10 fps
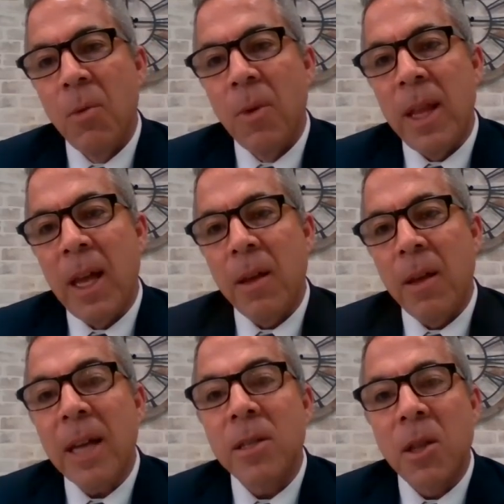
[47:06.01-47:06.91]
when they
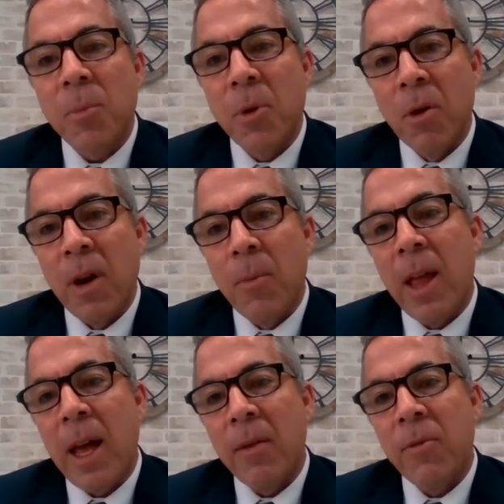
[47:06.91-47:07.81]
exit the program, will
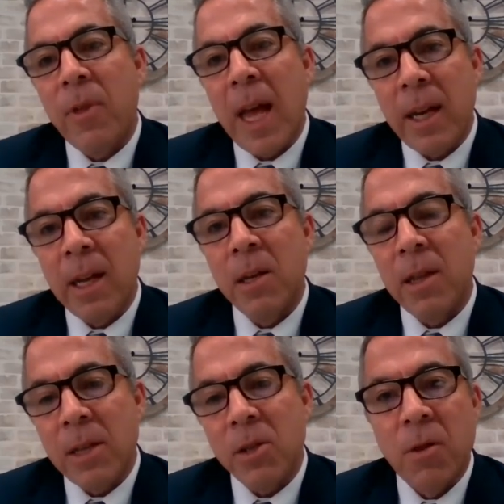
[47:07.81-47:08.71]
have
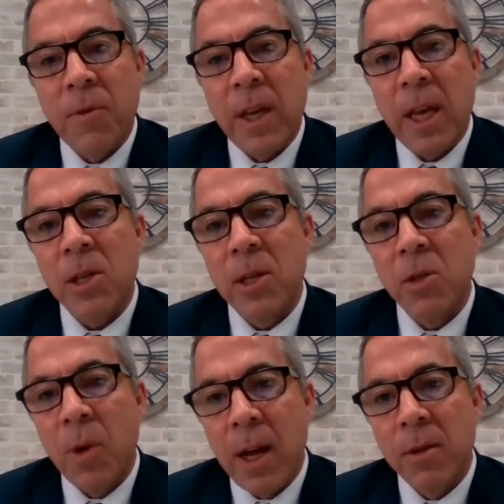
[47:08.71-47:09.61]
that certification
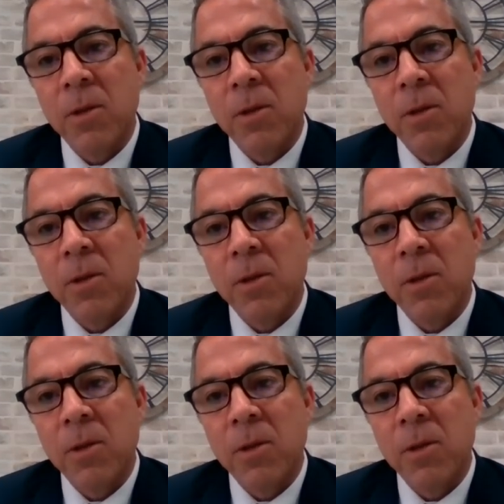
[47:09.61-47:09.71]
as well,